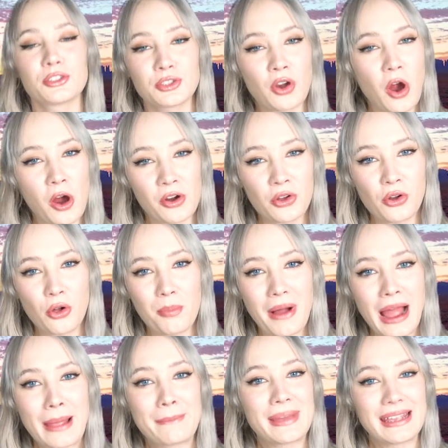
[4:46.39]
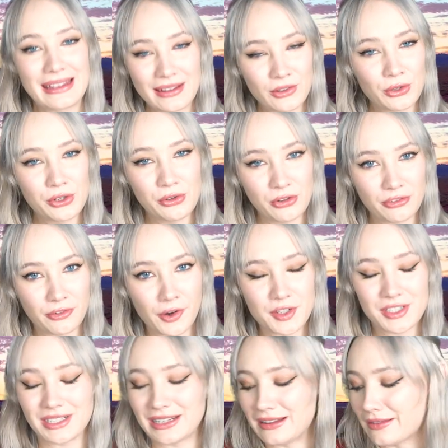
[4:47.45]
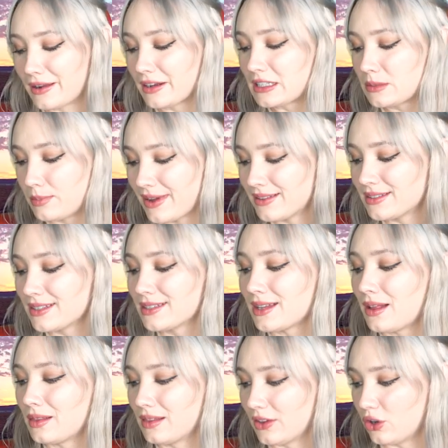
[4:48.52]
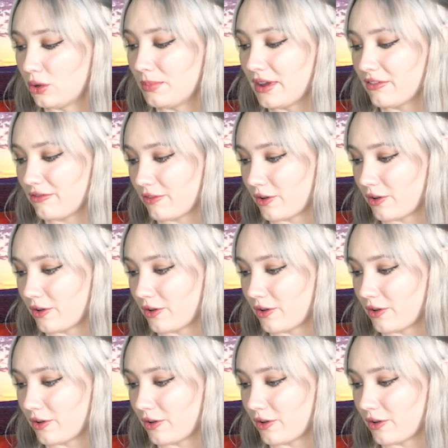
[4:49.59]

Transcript: There's an article by McGill University that explains this a little bit